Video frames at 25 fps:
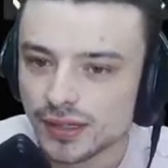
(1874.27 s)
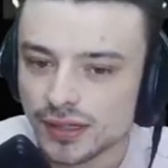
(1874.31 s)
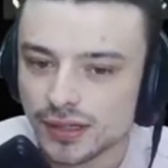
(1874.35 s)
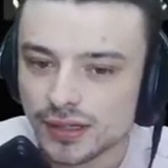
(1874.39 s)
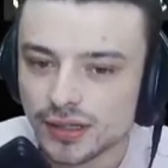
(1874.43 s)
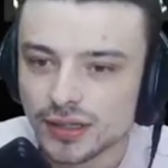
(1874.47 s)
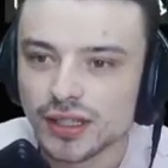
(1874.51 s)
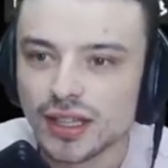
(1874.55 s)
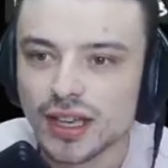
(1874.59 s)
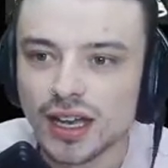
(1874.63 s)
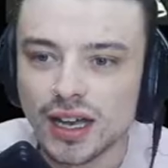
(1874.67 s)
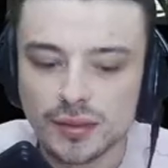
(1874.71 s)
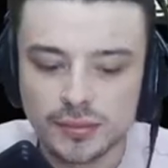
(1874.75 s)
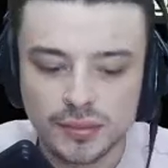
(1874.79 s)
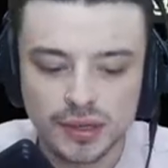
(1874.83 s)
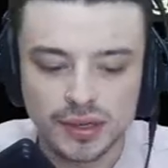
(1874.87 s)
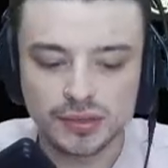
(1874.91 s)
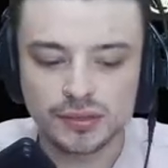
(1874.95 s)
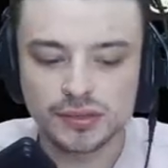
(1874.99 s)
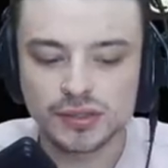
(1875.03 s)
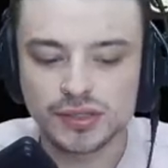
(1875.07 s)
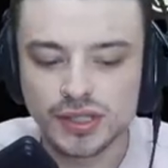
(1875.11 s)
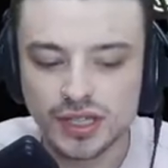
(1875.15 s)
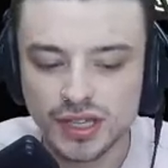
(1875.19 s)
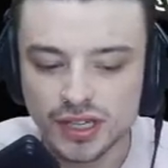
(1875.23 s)
yeah, I might.
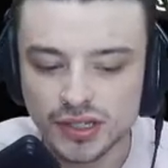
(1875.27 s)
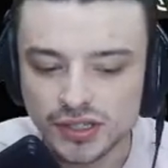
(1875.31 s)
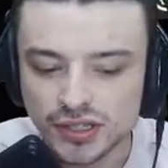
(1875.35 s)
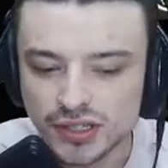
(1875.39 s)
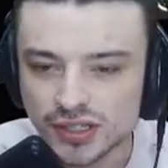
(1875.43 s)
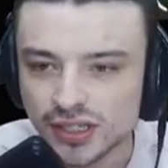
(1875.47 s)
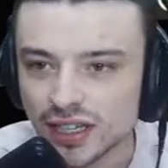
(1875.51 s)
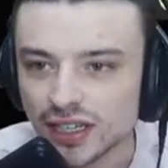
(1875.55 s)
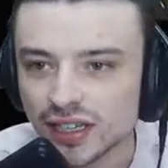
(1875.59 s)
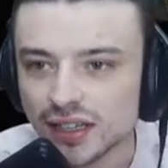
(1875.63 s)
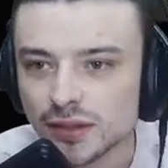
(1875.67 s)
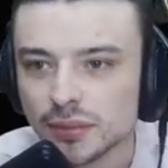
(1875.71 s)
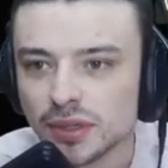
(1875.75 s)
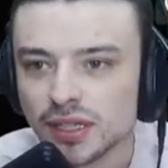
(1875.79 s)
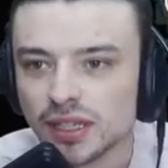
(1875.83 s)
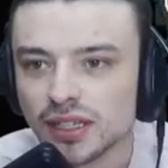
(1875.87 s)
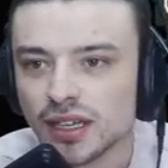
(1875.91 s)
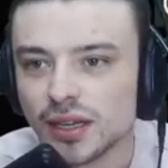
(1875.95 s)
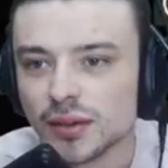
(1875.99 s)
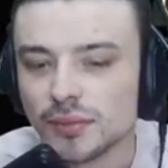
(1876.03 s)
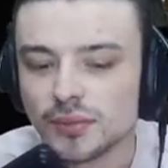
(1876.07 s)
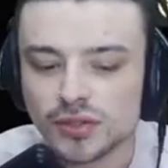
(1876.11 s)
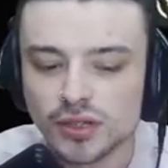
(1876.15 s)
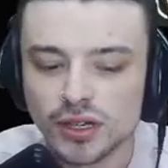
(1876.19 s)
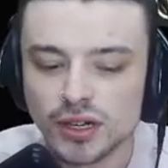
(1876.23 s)
Yeah, she's not giving me a
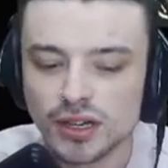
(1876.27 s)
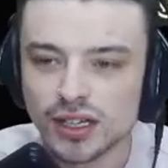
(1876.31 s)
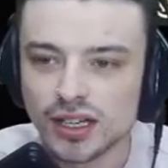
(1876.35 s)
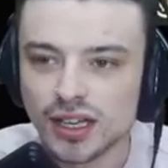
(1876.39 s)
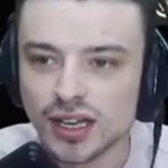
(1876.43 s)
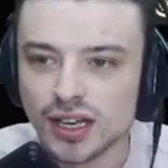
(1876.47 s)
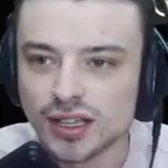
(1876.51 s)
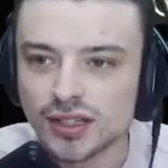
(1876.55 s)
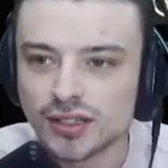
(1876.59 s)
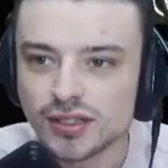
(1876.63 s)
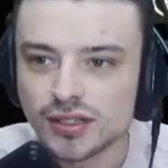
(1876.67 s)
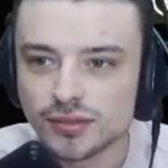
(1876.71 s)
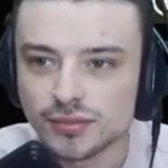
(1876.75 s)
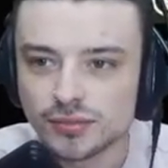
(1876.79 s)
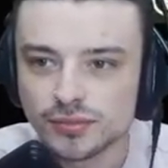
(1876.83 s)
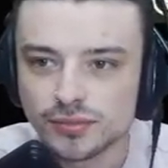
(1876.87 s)
name. Sorry, guys.